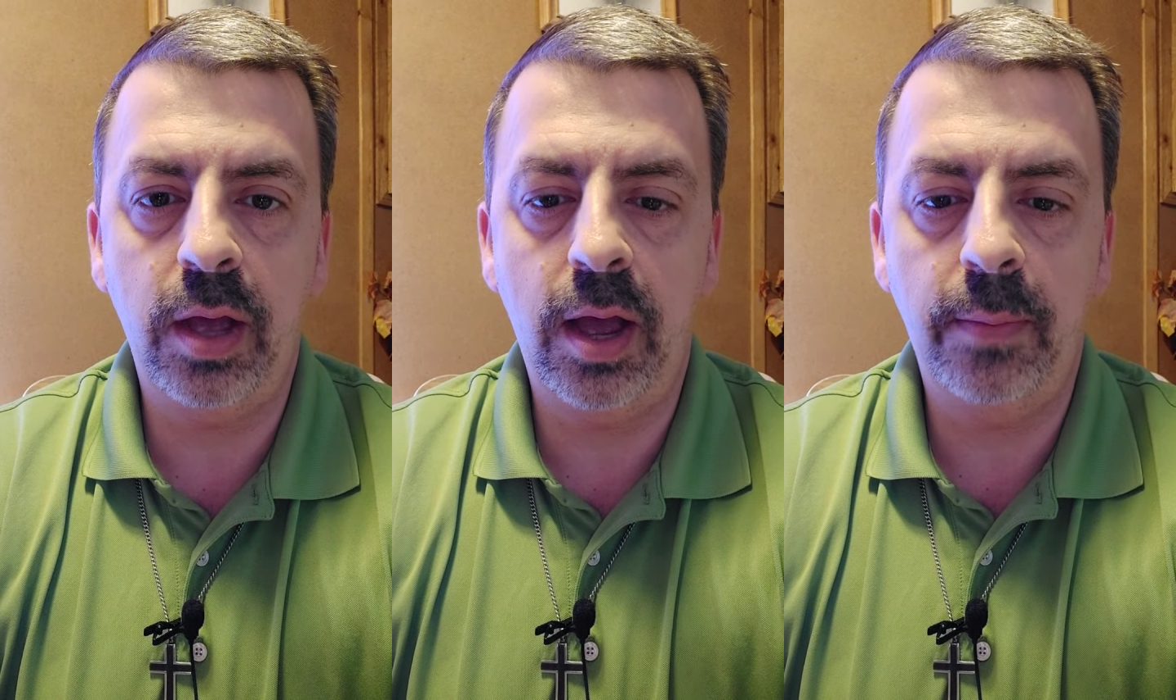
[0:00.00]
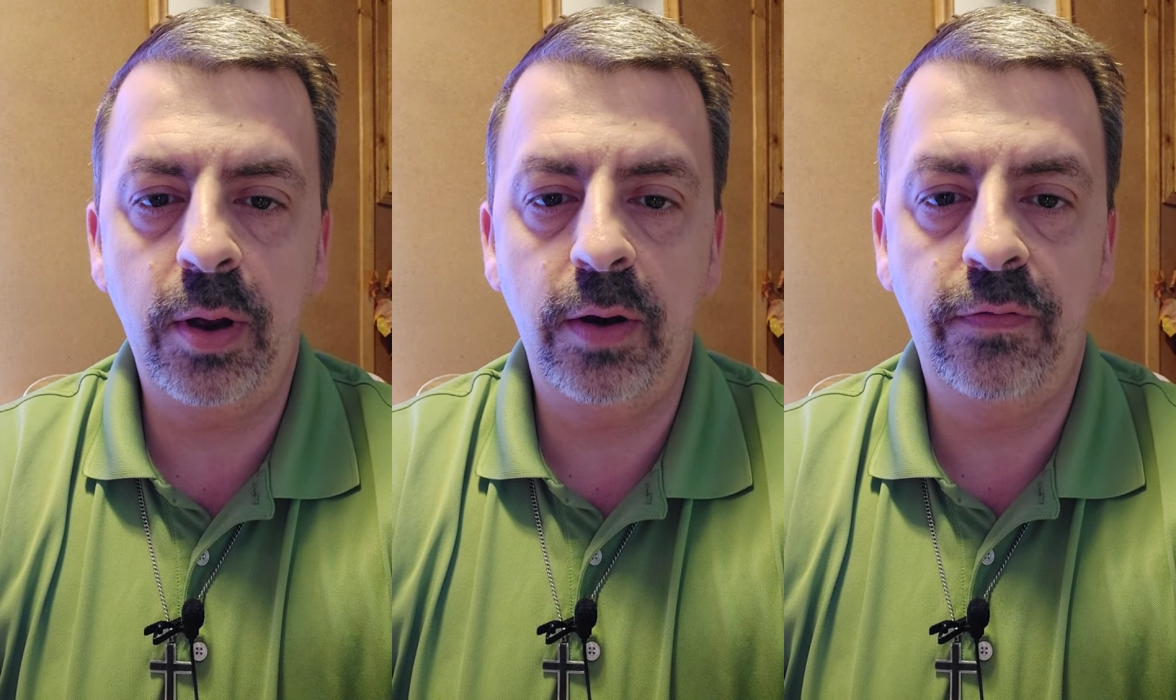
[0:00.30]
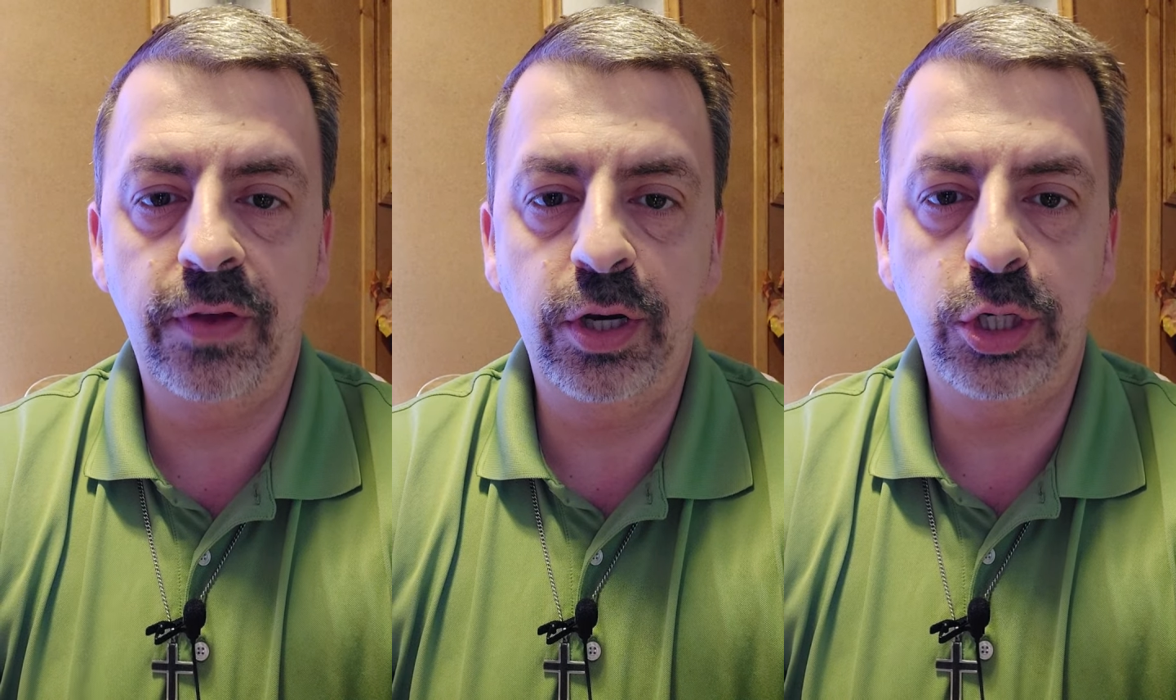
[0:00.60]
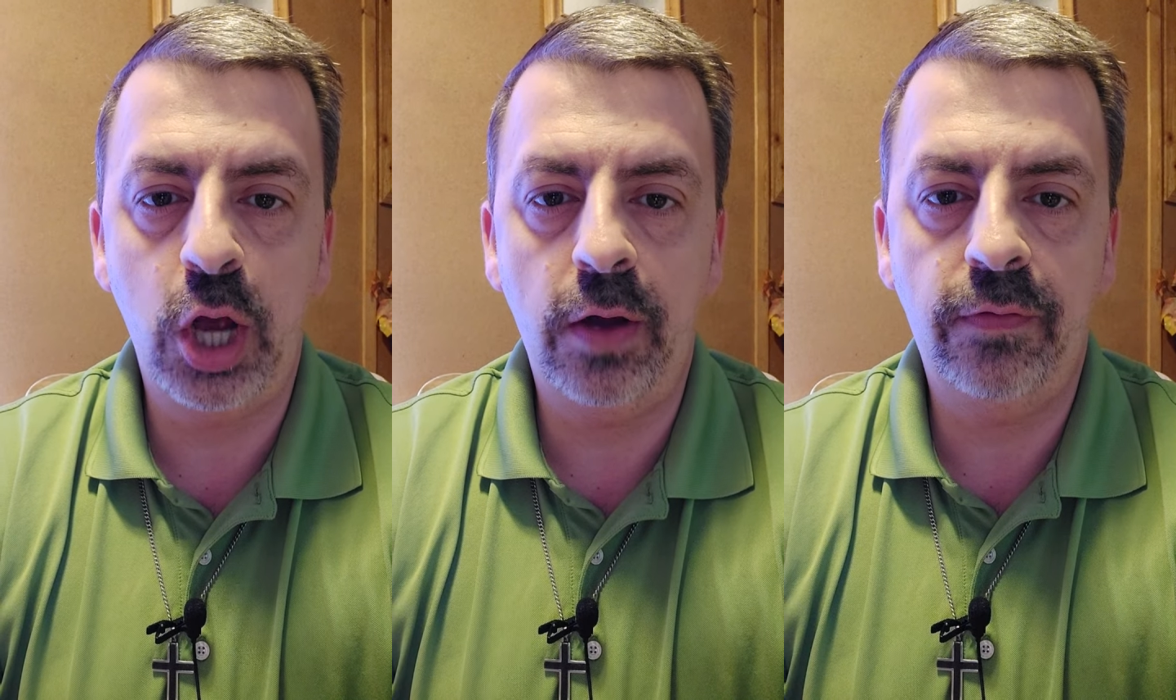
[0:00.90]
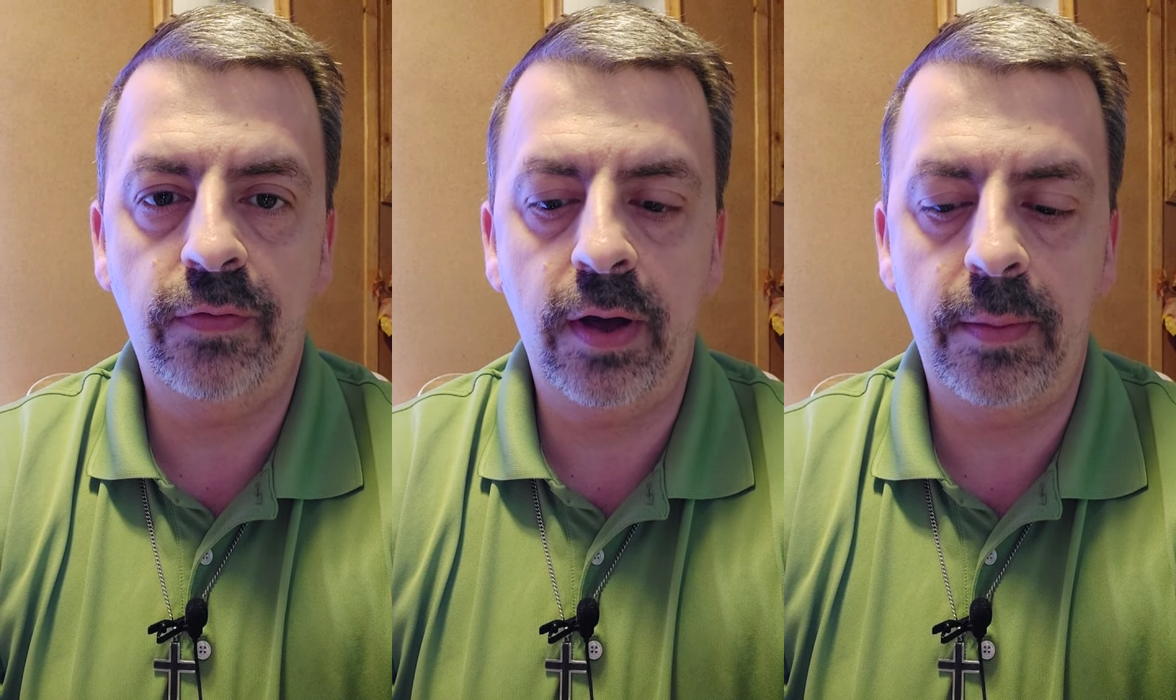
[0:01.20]
I'm going to finish
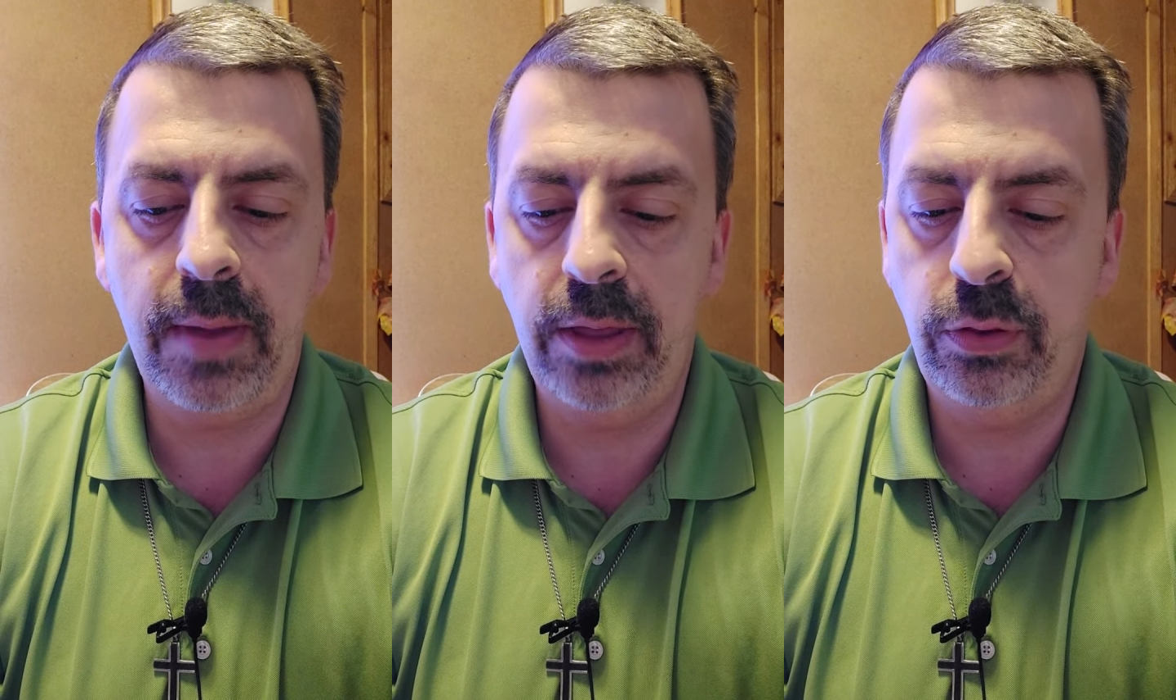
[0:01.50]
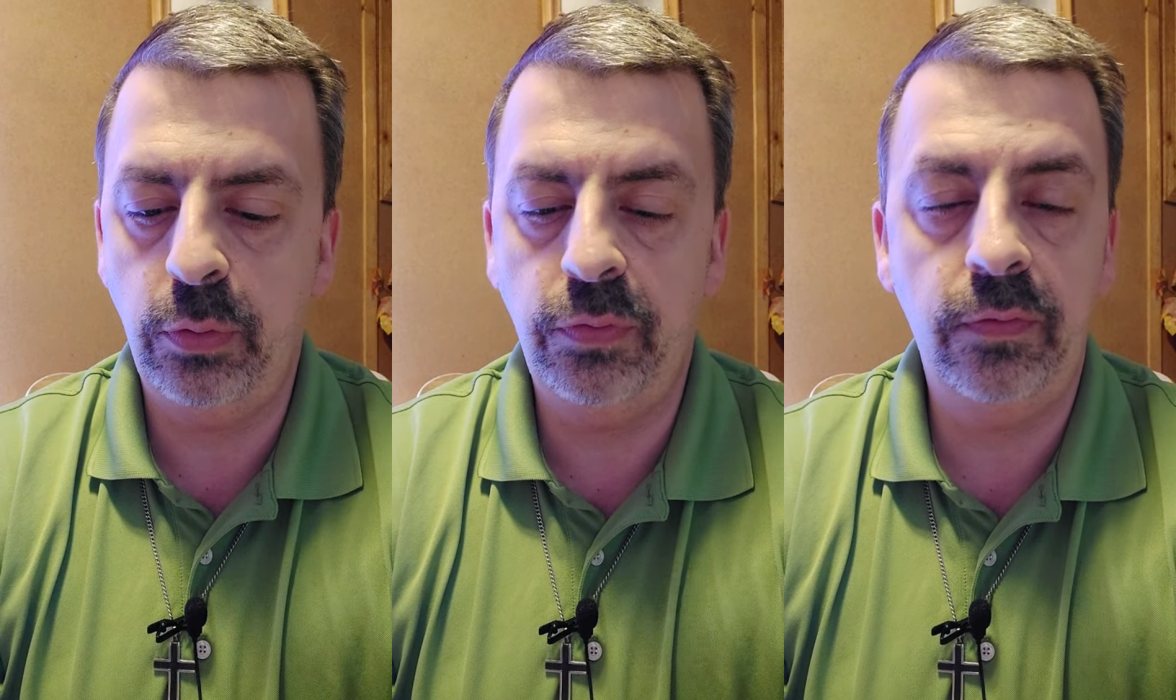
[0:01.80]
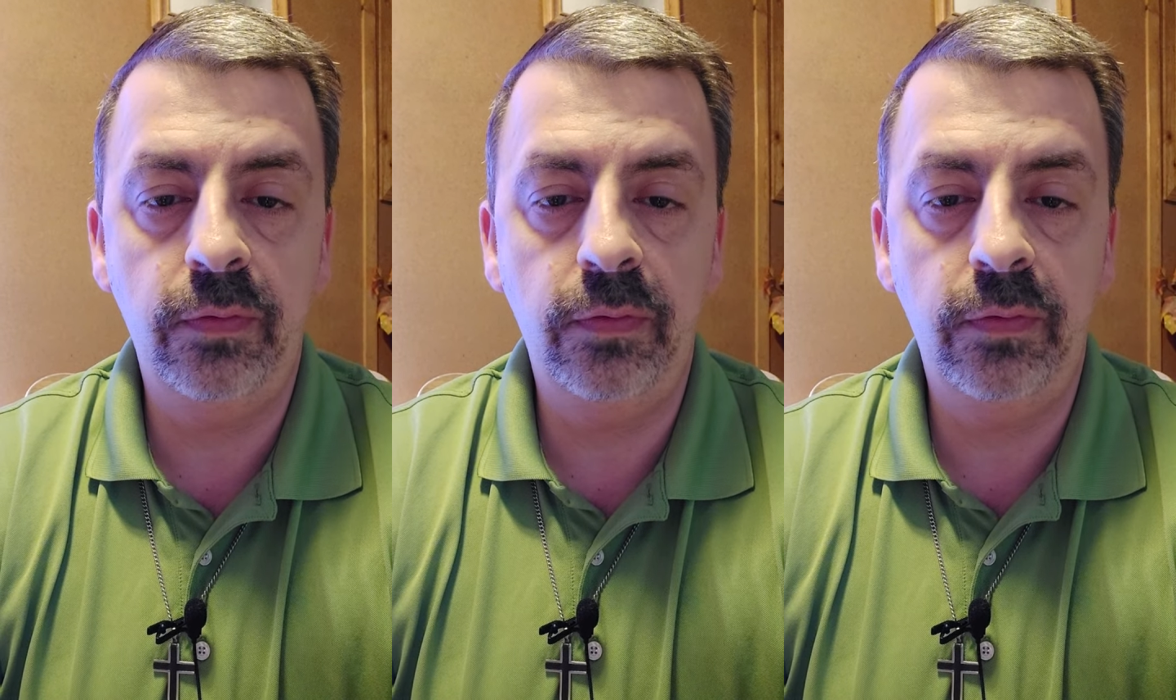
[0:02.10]
off Matthew